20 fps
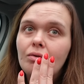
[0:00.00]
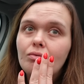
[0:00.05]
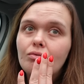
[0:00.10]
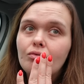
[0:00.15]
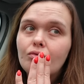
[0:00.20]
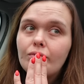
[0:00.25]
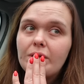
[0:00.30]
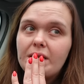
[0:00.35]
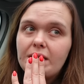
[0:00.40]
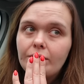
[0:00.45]

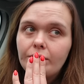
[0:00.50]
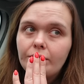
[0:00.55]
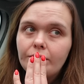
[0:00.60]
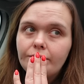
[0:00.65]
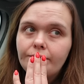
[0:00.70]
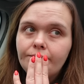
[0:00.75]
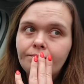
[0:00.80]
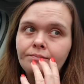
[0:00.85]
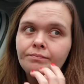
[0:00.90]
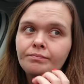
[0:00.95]

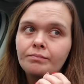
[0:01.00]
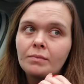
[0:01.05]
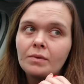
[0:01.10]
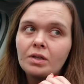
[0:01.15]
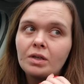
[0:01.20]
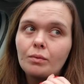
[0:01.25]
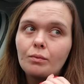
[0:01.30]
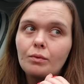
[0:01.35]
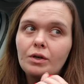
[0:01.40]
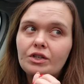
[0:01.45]
reel
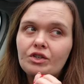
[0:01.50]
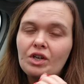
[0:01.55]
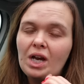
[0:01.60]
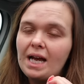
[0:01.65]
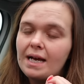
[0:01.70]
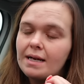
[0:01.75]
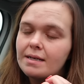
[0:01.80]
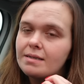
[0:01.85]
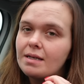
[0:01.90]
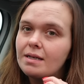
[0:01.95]
which
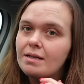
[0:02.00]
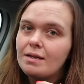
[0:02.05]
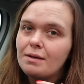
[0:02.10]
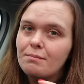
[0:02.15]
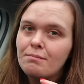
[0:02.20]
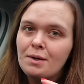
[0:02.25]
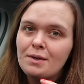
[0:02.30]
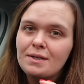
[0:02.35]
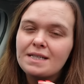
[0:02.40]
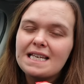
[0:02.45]
has the
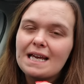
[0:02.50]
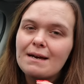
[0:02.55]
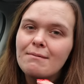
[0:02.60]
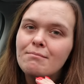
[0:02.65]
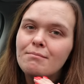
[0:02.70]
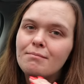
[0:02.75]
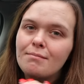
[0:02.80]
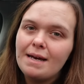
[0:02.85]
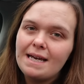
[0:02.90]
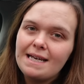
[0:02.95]
most
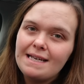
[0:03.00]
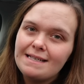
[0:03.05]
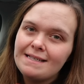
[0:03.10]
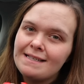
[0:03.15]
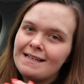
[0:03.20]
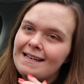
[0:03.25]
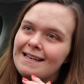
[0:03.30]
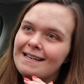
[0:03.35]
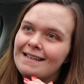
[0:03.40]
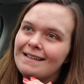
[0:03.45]

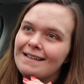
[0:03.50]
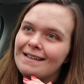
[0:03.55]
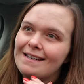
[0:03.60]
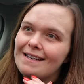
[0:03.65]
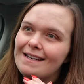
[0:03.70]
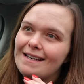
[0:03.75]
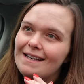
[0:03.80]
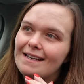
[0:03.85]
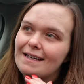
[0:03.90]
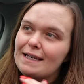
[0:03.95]

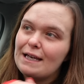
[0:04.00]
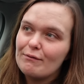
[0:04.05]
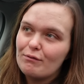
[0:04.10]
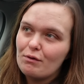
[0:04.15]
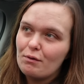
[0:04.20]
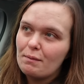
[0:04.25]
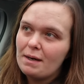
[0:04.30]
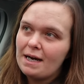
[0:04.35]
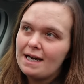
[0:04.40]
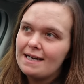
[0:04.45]
amazing
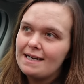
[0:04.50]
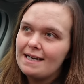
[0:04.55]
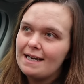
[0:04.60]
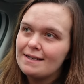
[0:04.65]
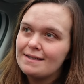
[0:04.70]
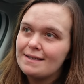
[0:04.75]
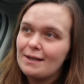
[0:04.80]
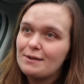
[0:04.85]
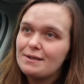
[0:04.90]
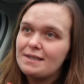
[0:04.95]
giveaway
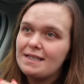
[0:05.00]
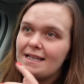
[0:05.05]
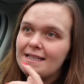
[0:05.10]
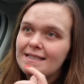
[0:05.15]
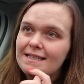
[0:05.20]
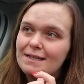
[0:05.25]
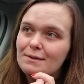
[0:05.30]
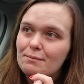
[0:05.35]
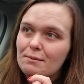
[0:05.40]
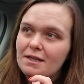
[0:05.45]

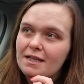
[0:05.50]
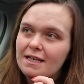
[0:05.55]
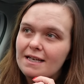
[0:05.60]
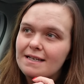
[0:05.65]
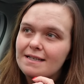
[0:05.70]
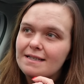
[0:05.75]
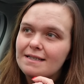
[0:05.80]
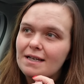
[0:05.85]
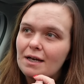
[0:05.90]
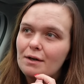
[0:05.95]
associated with
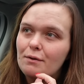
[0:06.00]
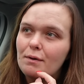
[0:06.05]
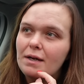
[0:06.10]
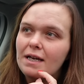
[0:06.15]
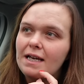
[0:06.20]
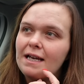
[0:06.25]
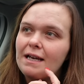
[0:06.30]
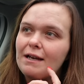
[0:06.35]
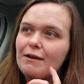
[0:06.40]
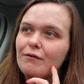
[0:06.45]
it. So
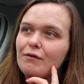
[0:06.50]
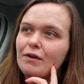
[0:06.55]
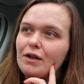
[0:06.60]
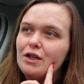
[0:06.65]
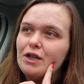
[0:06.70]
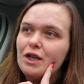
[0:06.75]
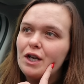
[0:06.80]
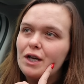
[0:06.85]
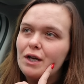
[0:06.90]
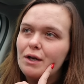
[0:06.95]
if
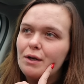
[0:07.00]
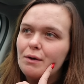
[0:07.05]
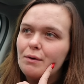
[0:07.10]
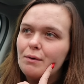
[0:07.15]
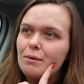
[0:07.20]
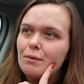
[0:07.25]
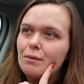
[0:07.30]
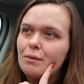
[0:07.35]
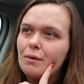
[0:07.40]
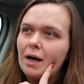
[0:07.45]

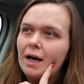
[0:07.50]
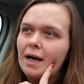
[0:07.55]
you